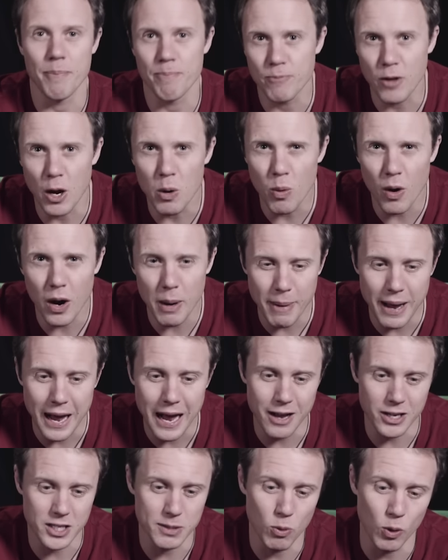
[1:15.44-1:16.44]
Don't worry about
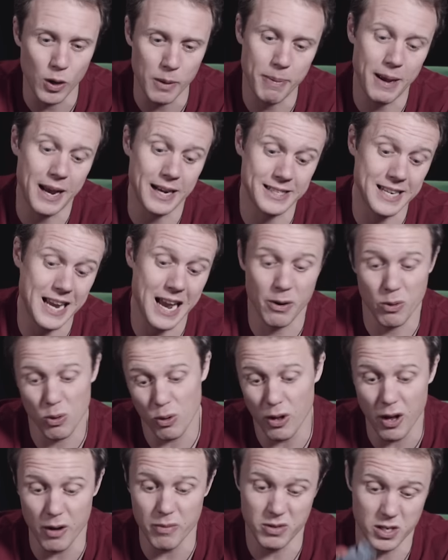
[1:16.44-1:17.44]
how small it packs down,
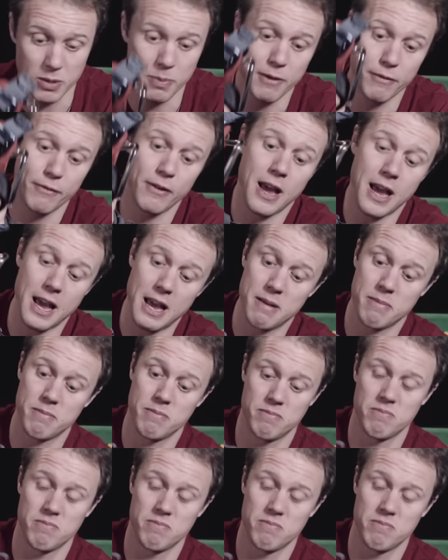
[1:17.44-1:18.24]
although to be fair,